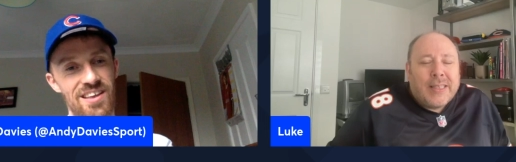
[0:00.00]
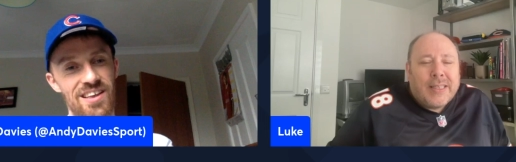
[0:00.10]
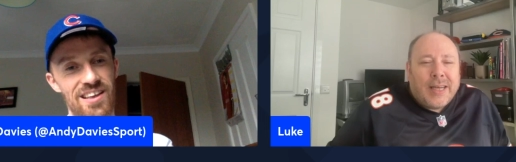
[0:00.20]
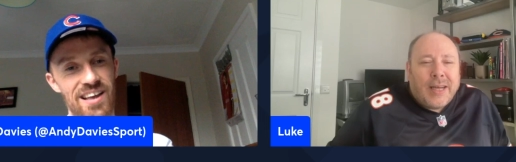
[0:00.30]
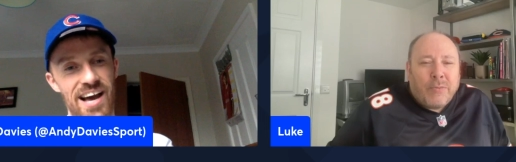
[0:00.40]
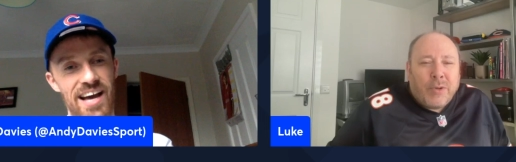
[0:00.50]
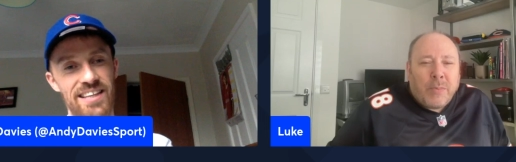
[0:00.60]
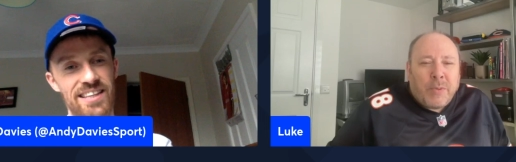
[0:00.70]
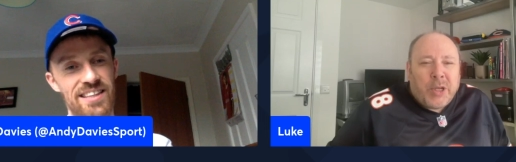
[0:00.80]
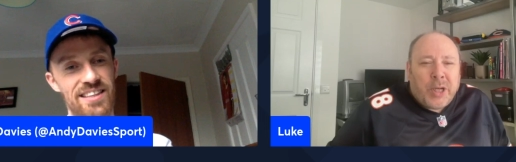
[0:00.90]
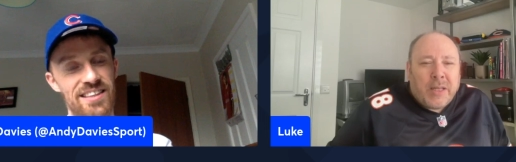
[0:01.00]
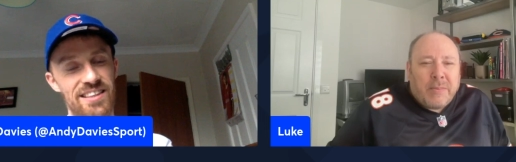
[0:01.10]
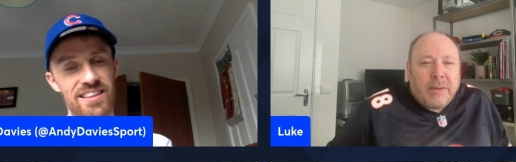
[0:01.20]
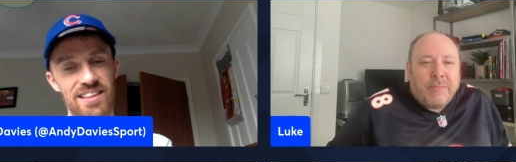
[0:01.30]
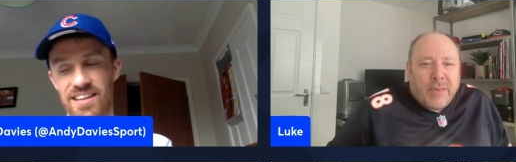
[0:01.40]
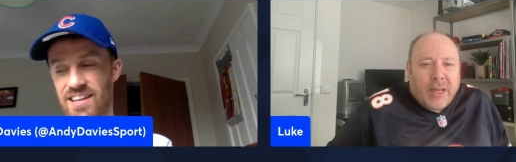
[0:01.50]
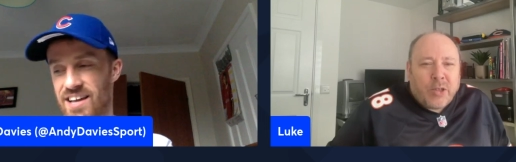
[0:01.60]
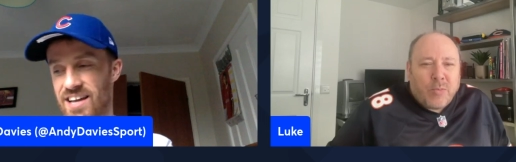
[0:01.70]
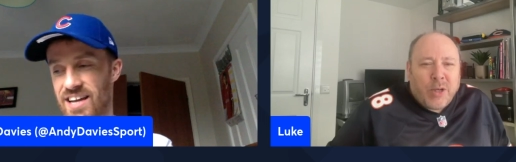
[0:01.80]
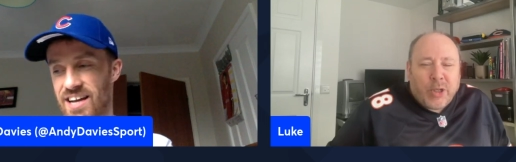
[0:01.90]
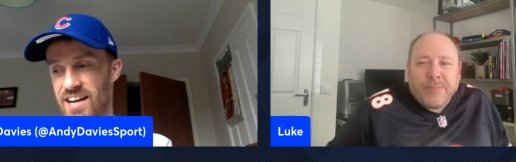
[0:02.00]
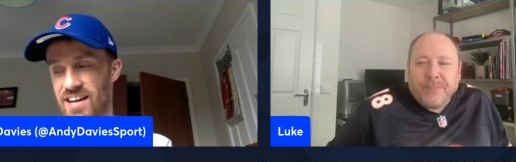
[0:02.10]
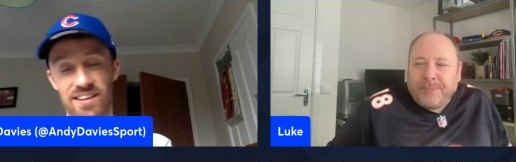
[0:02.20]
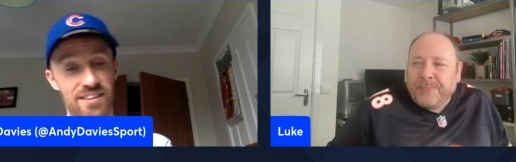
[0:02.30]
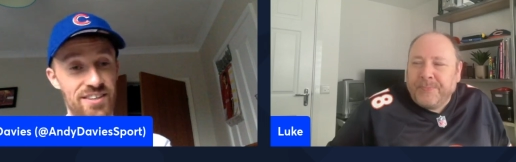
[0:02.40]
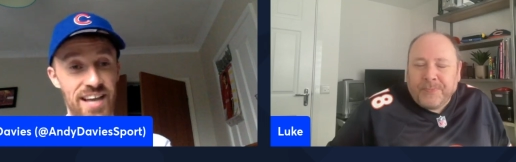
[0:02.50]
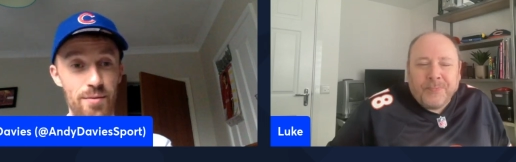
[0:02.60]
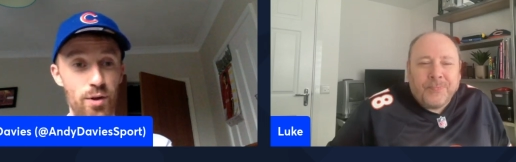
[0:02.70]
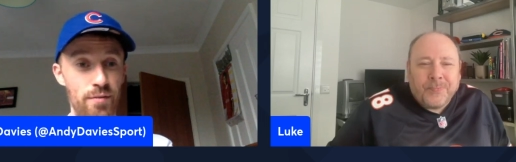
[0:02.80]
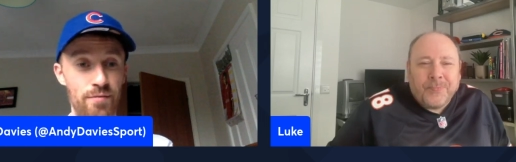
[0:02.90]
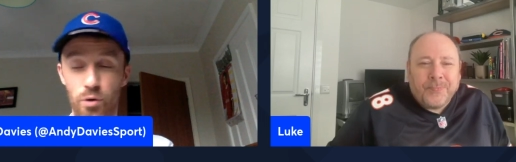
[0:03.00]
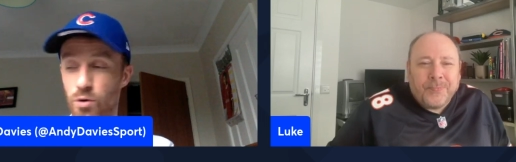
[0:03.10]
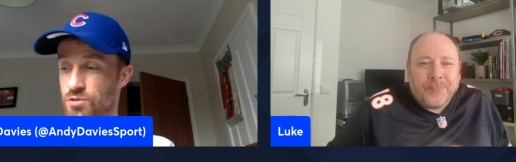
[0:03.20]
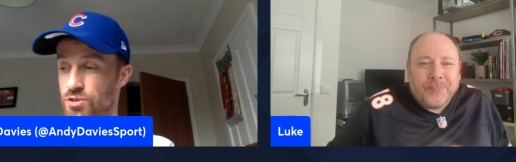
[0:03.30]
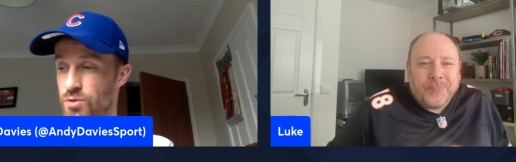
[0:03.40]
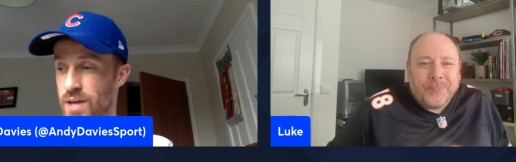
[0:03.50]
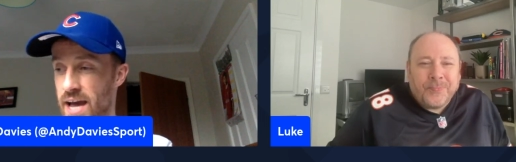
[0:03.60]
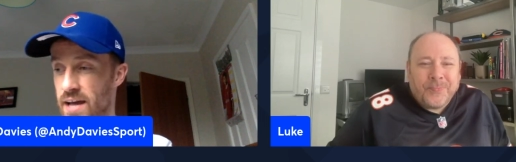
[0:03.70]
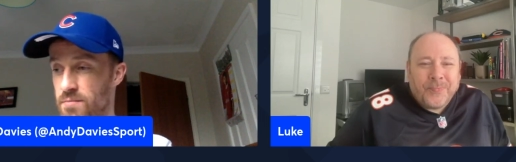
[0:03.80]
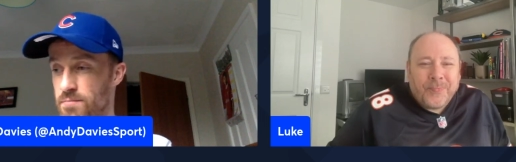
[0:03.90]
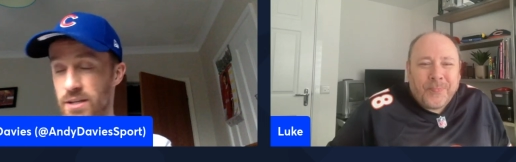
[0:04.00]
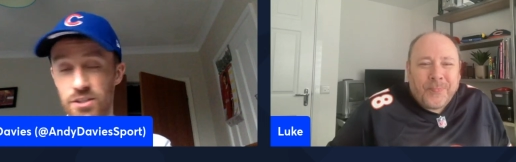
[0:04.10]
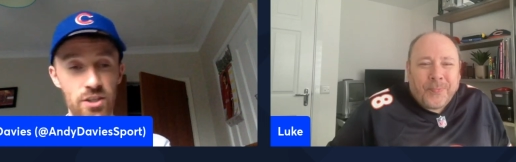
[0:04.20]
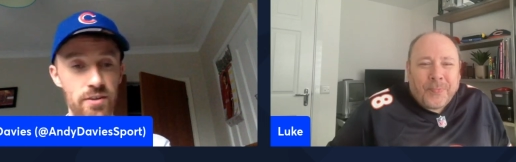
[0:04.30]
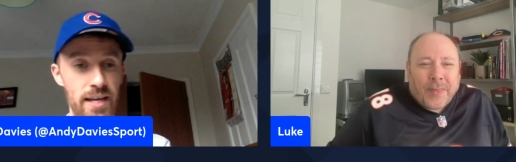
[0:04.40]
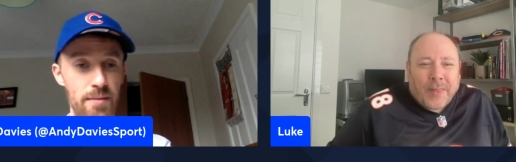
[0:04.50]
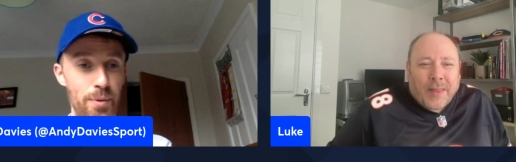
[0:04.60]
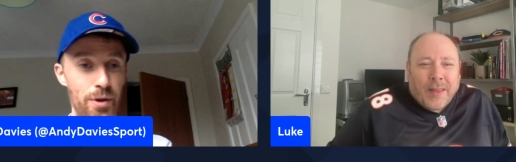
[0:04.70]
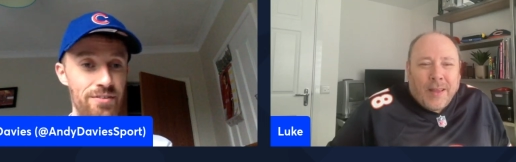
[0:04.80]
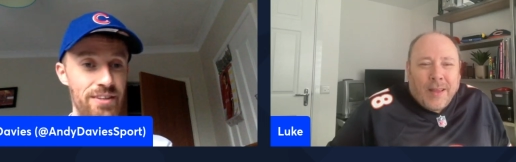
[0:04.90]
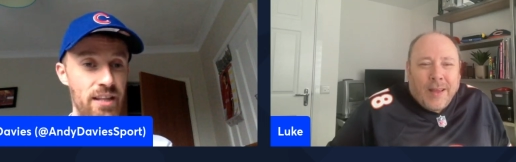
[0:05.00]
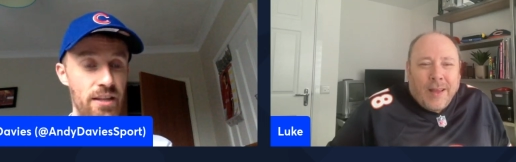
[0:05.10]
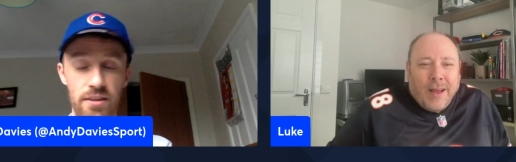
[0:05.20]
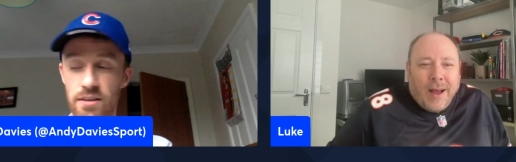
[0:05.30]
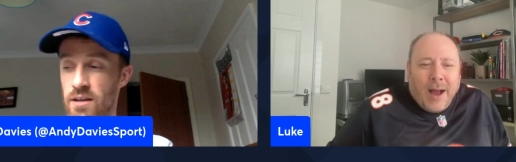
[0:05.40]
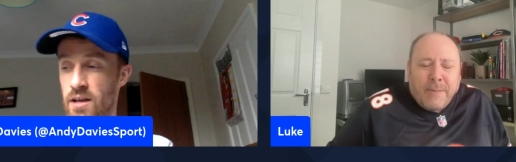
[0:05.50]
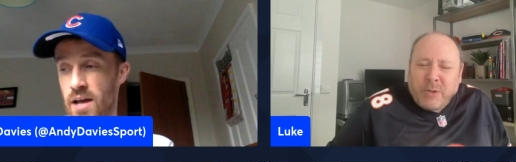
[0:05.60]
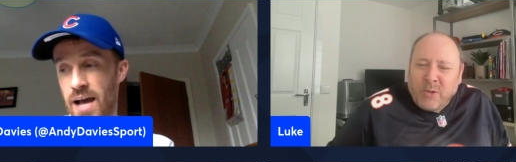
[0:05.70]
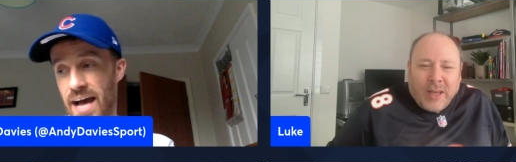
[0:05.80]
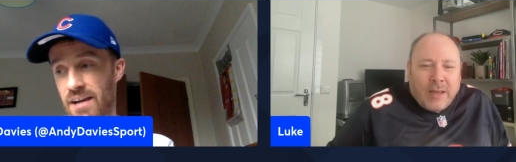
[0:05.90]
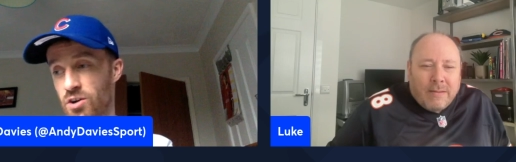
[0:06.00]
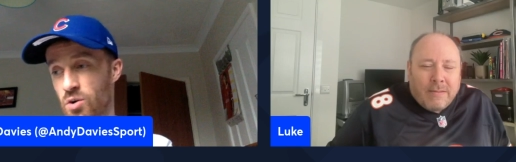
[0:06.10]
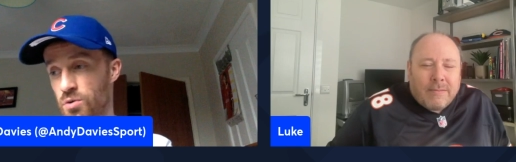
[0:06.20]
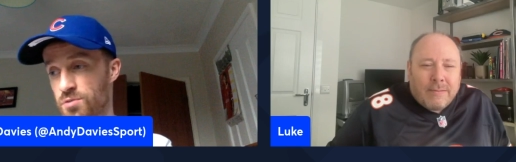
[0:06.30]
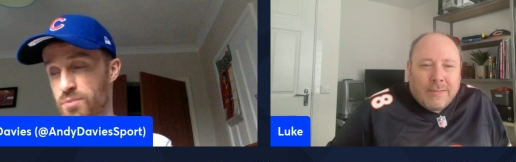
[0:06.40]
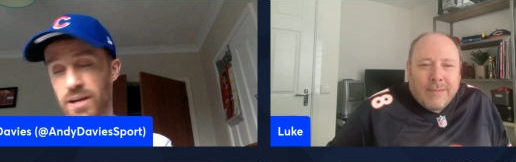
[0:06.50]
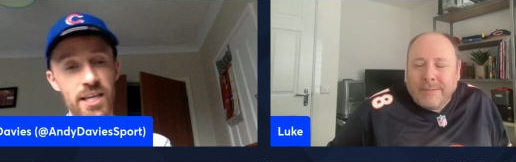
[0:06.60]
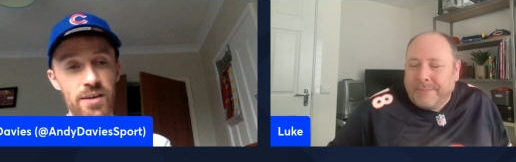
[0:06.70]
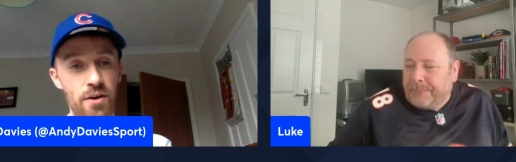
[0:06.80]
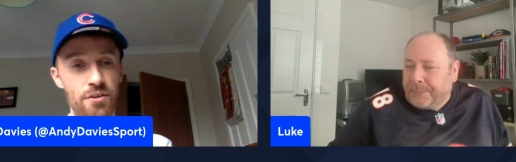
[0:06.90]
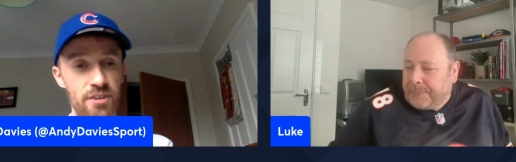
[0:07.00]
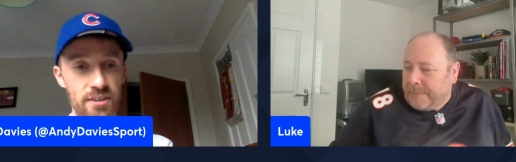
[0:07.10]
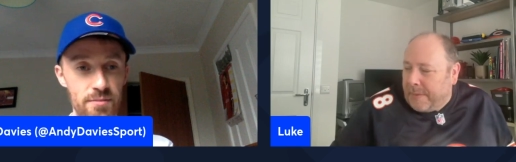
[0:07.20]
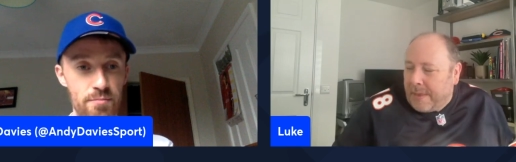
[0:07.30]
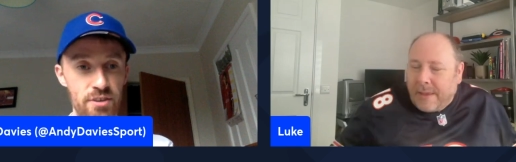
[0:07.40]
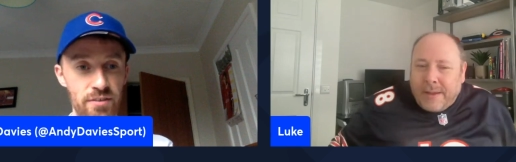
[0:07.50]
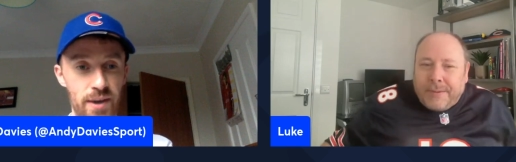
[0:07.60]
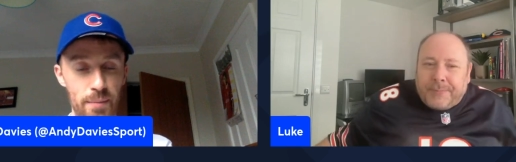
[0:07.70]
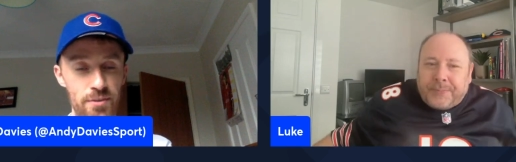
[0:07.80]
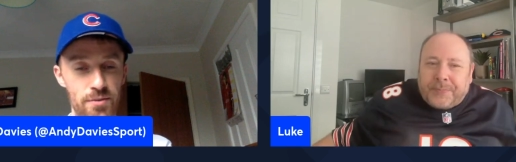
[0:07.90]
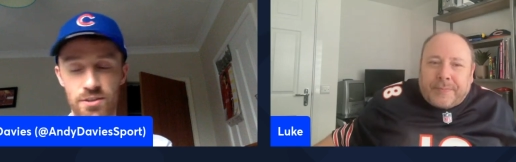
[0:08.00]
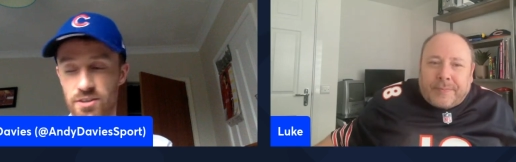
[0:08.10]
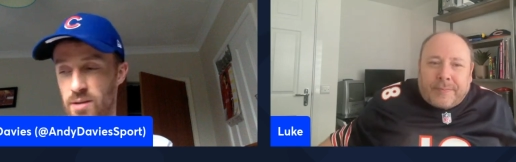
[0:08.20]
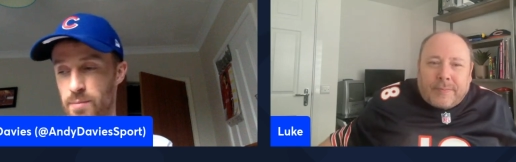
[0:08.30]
Speaker 1: Uh, really mm-hmm. appreciate it, Thanks so much.
Speaker 2: okay. I'm looking forward to yeah meeting you again in person in London and of course, bringing you our season preview episode, which is going to